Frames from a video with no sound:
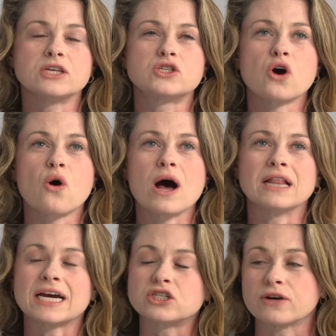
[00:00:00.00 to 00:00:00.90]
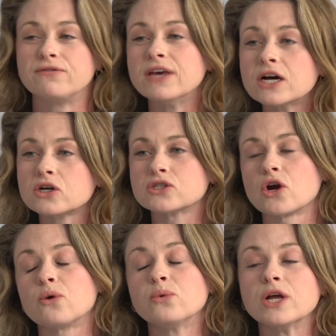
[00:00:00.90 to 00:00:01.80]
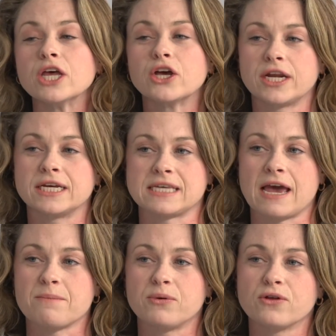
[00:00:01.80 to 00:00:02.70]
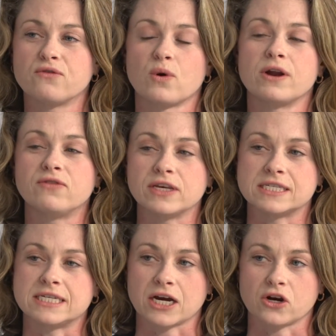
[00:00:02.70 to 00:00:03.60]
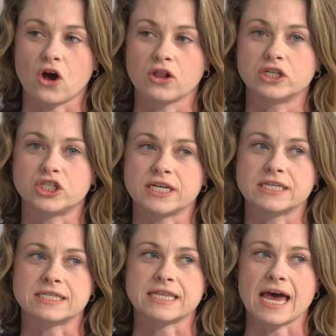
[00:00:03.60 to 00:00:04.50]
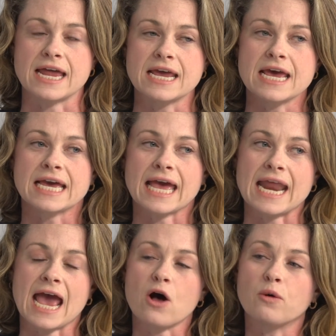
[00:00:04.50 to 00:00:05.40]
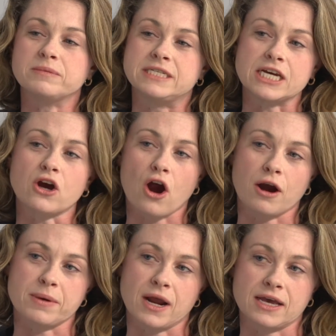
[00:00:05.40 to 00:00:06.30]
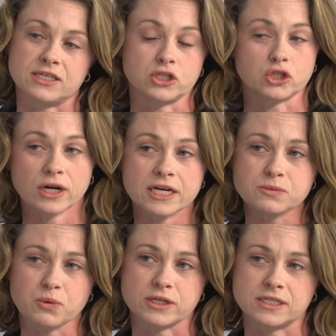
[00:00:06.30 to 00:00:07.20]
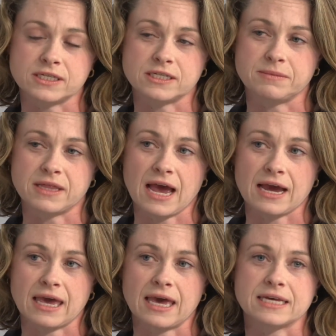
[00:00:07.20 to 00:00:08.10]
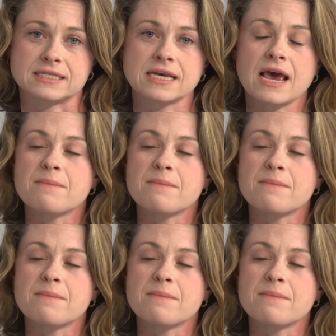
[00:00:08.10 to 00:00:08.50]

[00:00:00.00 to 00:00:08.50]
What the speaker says: So electric vehicles are a really good example of one of these technologies that can help decarbonize the transport system in that case,